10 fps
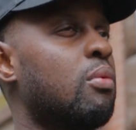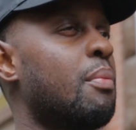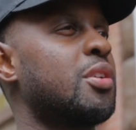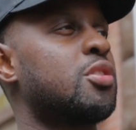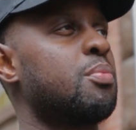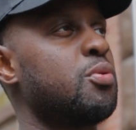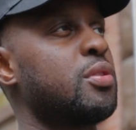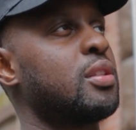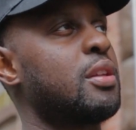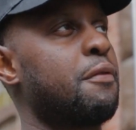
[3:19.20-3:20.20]
What makes your
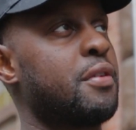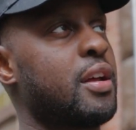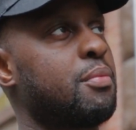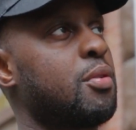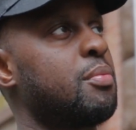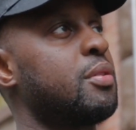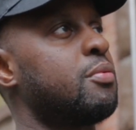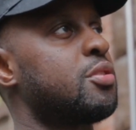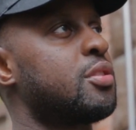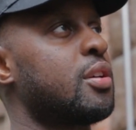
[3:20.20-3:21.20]
music different at the moment?
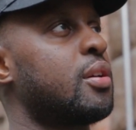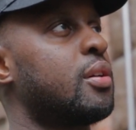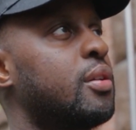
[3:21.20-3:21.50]
Would you say?